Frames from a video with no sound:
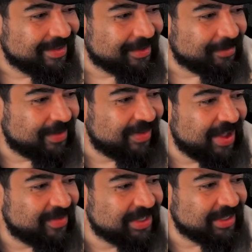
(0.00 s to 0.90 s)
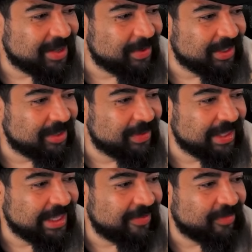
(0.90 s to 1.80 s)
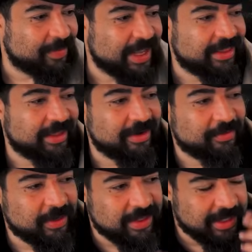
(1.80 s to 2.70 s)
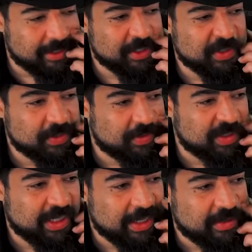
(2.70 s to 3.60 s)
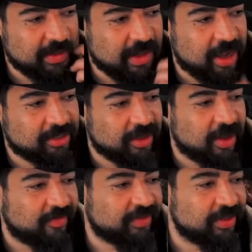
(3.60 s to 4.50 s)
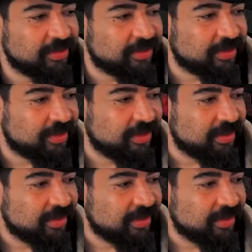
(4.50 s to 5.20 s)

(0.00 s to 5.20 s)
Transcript: Now, revive is coming a little bit late for Pythion. One of the issues when you get knocked off kilter.